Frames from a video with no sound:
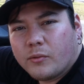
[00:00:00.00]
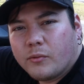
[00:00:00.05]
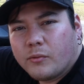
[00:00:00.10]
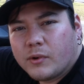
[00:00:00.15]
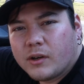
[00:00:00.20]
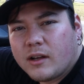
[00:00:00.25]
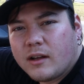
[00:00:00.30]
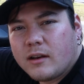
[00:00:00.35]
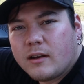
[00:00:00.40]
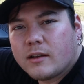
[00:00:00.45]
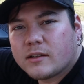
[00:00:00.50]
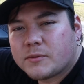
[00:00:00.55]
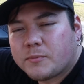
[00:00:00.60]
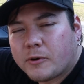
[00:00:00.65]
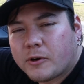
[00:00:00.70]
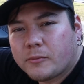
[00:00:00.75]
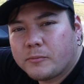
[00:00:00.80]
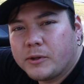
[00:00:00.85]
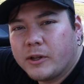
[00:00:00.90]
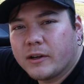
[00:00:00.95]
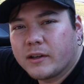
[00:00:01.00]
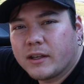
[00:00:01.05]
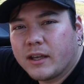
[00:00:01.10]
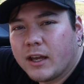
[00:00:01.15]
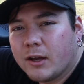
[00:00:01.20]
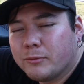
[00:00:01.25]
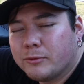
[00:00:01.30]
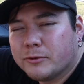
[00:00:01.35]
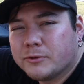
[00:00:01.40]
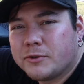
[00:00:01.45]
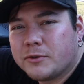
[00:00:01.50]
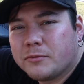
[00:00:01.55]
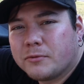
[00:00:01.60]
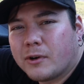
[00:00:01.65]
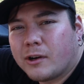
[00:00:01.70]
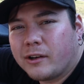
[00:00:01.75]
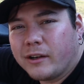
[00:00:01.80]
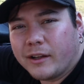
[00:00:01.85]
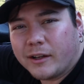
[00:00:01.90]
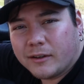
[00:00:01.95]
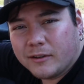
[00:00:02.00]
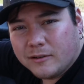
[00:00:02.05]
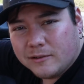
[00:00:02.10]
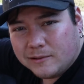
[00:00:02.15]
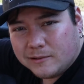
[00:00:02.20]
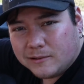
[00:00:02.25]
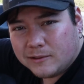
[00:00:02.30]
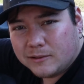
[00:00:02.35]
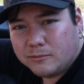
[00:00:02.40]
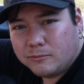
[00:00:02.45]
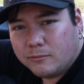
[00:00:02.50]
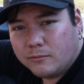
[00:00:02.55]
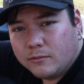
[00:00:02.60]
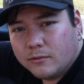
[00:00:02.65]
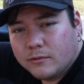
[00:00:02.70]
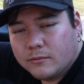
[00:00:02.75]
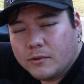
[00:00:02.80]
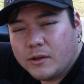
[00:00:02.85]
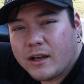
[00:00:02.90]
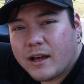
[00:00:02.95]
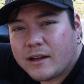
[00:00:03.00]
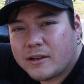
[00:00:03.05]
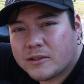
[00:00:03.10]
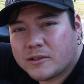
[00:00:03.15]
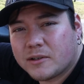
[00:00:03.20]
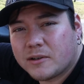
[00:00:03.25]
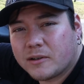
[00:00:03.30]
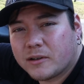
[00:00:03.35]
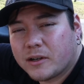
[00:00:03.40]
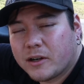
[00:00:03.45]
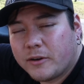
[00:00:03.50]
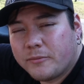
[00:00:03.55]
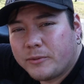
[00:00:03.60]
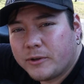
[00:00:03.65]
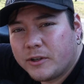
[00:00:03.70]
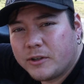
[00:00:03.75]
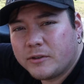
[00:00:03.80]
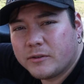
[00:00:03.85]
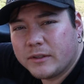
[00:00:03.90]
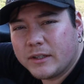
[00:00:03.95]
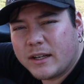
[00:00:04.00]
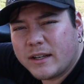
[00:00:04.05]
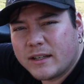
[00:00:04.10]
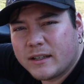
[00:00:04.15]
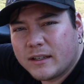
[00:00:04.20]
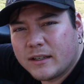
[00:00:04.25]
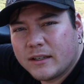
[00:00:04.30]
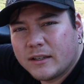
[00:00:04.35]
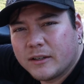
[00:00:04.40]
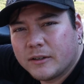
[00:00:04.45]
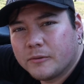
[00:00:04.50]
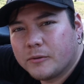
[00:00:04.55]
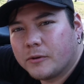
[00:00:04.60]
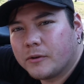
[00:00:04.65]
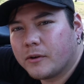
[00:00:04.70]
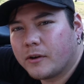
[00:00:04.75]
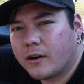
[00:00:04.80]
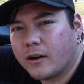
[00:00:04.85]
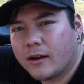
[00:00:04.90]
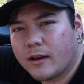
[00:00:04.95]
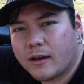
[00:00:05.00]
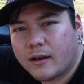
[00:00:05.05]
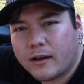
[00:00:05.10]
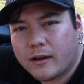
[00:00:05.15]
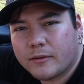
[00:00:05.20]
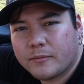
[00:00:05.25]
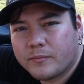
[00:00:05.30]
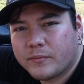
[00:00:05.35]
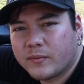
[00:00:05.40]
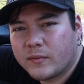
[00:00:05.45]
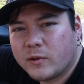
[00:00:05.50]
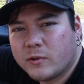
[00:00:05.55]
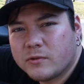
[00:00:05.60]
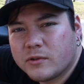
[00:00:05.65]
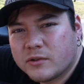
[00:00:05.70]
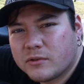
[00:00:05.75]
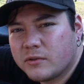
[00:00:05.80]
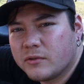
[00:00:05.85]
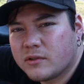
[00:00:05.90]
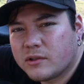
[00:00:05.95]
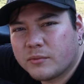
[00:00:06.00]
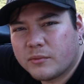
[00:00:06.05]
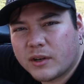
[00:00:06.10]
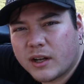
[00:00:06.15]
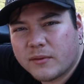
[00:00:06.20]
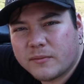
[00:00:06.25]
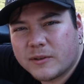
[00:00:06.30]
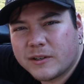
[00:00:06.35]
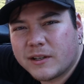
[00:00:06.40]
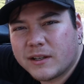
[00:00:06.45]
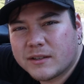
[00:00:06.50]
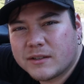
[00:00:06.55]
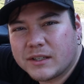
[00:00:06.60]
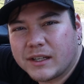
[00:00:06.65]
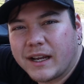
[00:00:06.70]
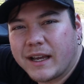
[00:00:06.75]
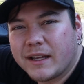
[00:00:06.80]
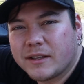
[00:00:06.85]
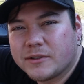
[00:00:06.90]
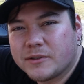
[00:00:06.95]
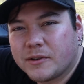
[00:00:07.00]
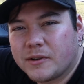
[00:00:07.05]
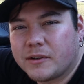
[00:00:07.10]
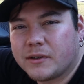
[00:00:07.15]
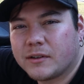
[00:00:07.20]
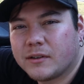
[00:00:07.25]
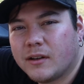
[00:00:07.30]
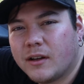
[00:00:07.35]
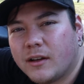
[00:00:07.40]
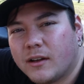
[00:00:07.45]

What kind of spark plug cables you running? You got a certain company you like, or you just using whatever you get your hands on?